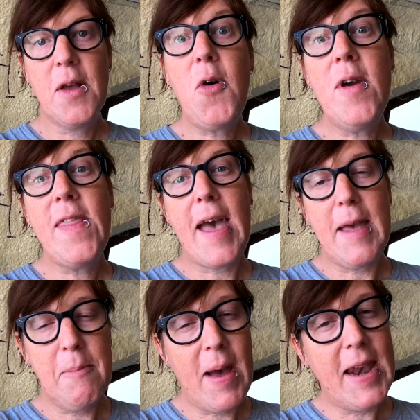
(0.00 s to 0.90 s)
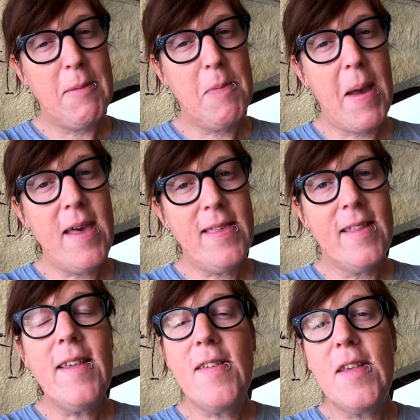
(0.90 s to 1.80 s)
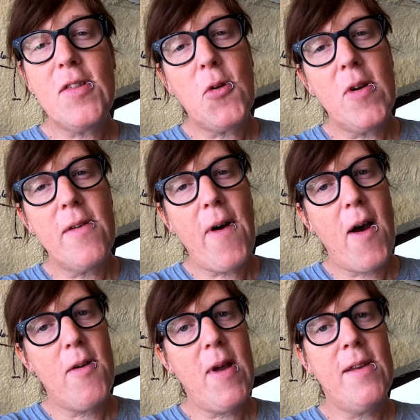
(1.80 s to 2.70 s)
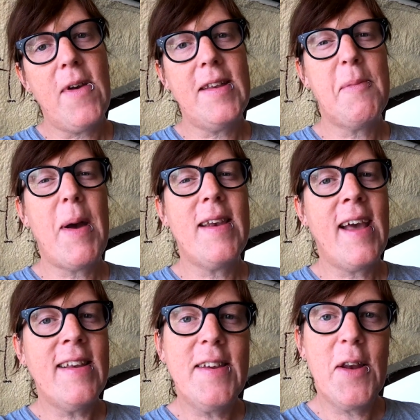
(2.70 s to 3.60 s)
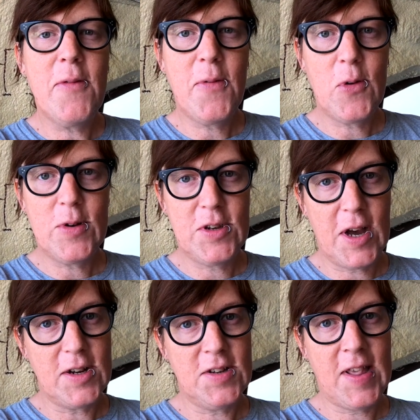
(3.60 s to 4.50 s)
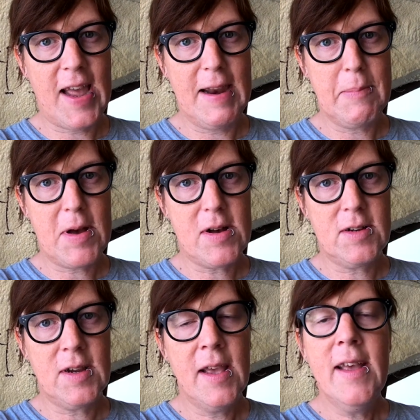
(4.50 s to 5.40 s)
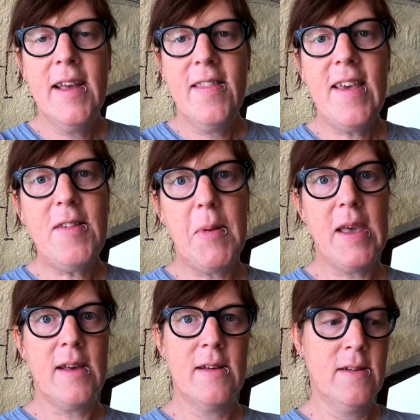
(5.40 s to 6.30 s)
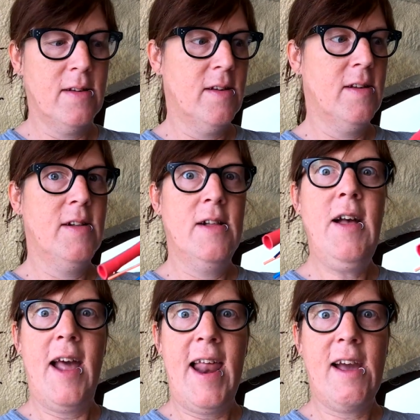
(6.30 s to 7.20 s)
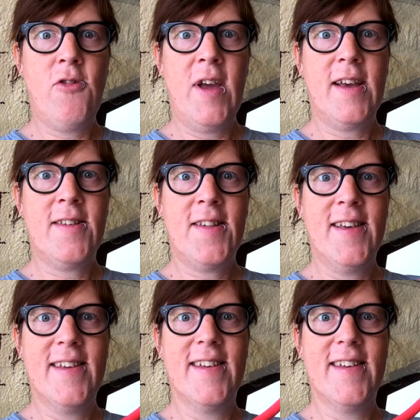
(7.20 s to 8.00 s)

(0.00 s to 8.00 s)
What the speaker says: Ahoy there, my name's Beth and this is the story of how I renovated my 1904 Dutch sailing barge. This week, electrics.